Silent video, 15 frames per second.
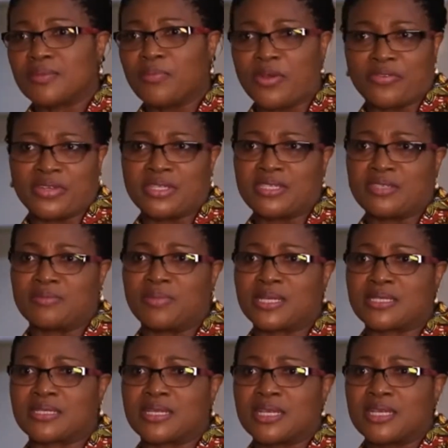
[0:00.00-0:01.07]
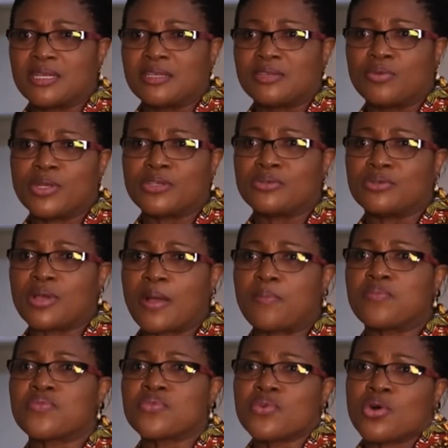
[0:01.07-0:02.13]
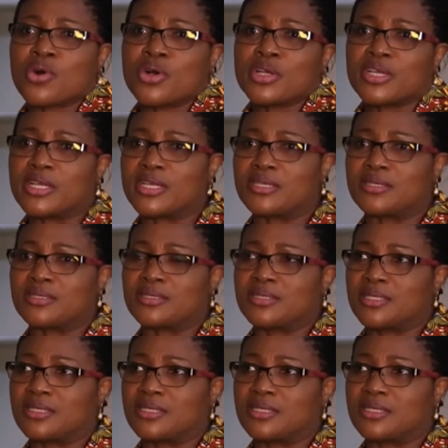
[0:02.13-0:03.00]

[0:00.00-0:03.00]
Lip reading: poverty, but when you are poor in